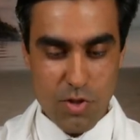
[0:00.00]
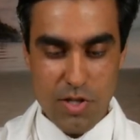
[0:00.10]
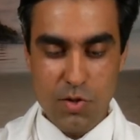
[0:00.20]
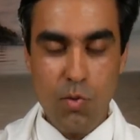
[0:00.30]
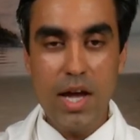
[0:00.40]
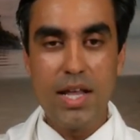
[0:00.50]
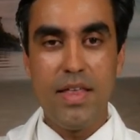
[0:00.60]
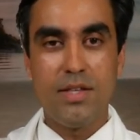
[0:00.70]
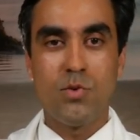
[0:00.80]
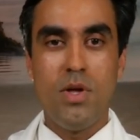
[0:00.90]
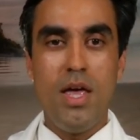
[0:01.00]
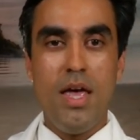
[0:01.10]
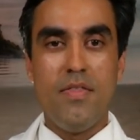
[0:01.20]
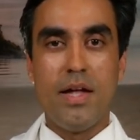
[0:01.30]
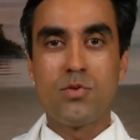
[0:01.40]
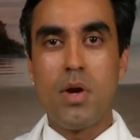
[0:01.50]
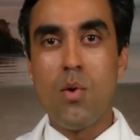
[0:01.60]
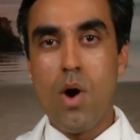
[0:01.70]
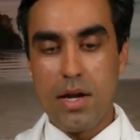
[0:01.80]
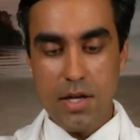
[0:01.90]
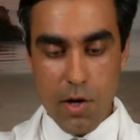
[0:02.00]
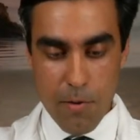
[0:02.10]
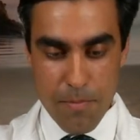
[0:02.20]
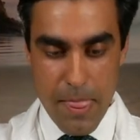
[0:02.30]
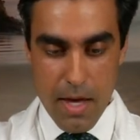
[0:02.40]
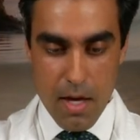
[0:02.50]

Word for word: which is great, and that's that's what I want to hear.